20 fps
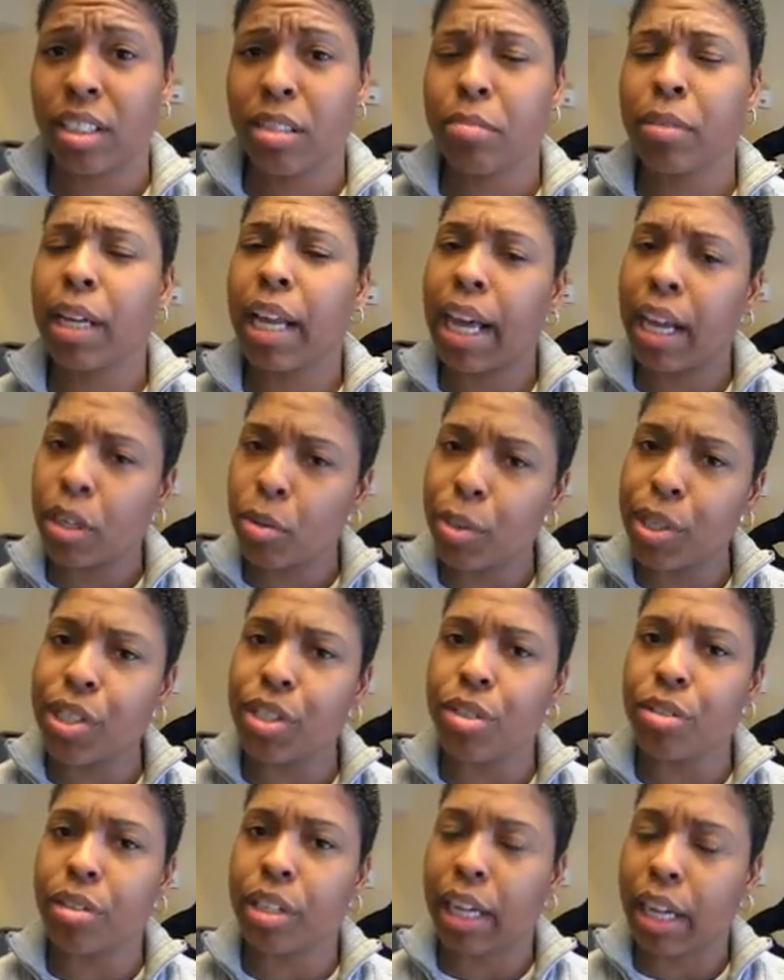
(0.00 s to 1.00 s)
but how do we
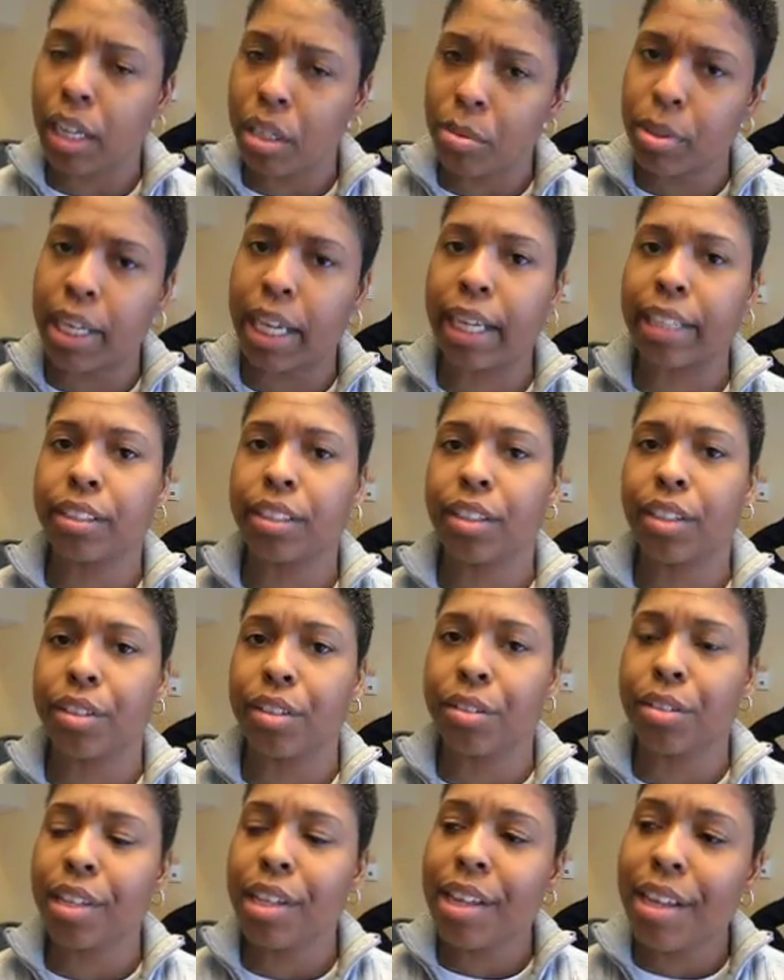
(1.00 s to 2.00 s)
do it? How do we
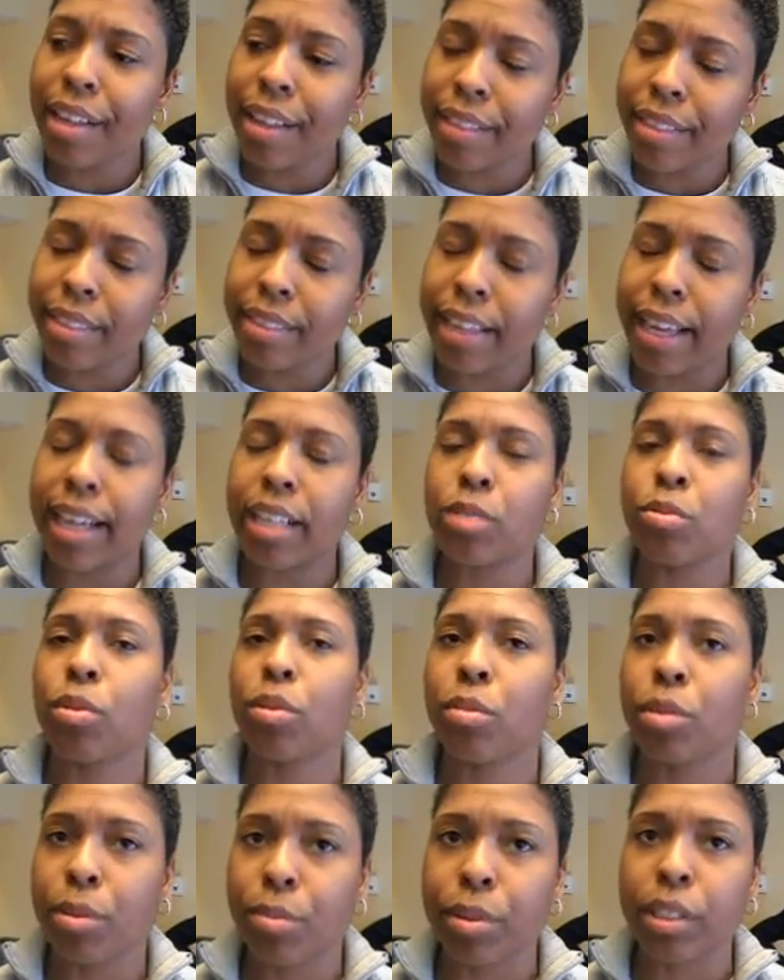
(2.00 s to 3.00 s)
execute? And that's where
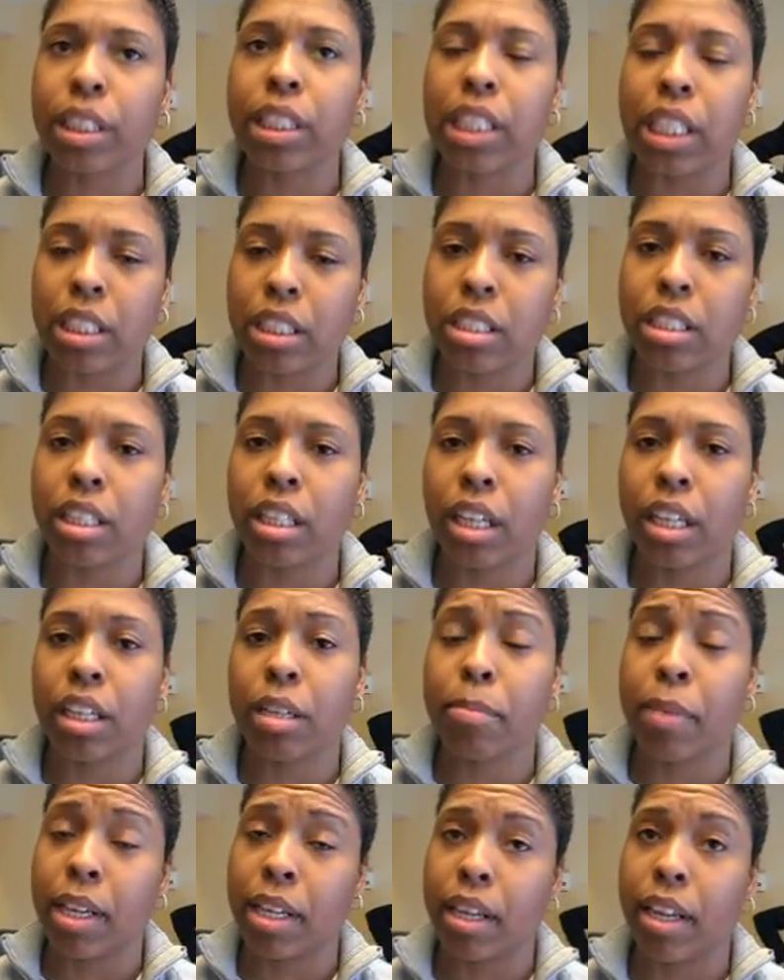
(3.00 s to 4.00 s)
we really need to dig in and
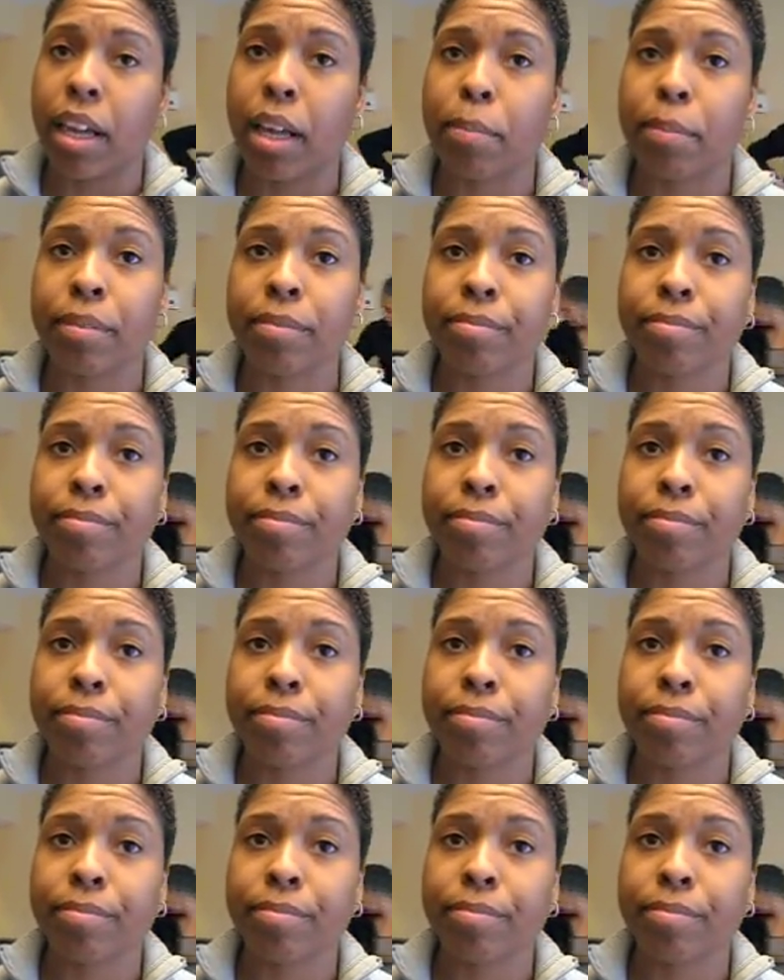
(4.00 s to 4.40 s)
make it happen.